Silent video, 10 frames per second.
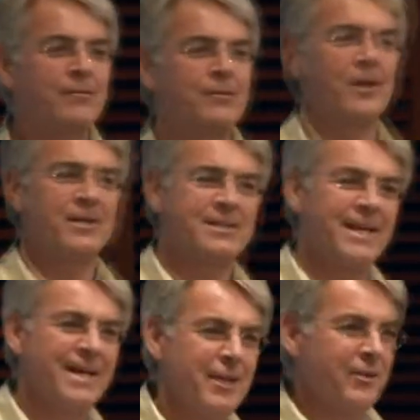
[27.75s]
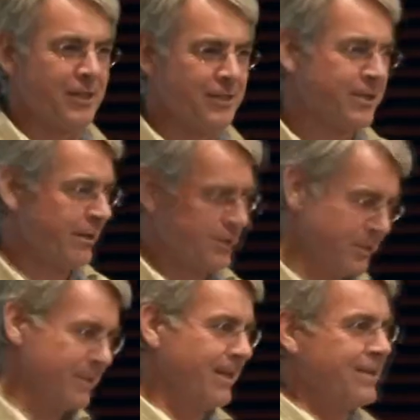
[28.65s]
tried to say anything intelligent
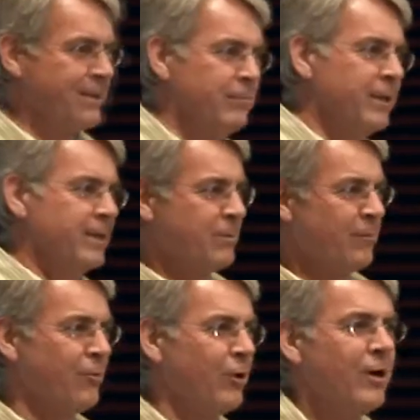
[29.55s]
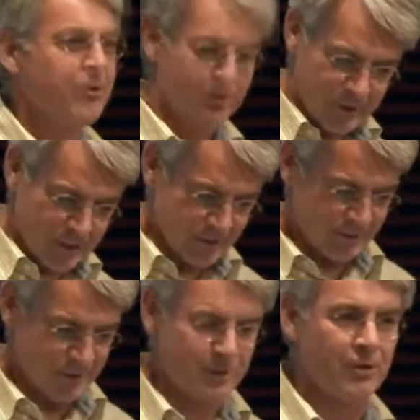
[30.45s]
in 18 minutes before. I don't know how this
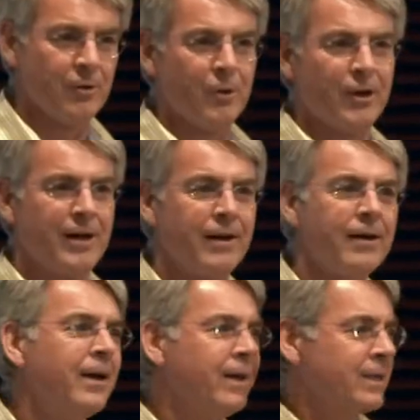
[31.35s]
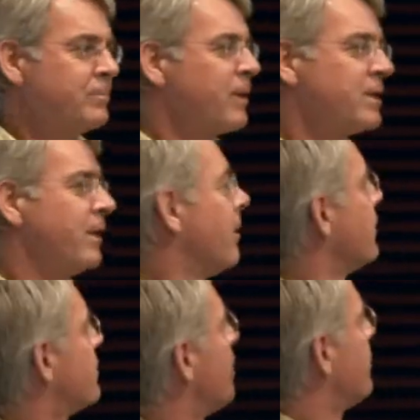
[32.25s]
is going to work out, especially on a
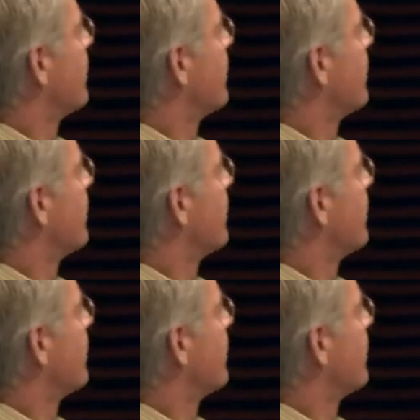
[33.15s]
topic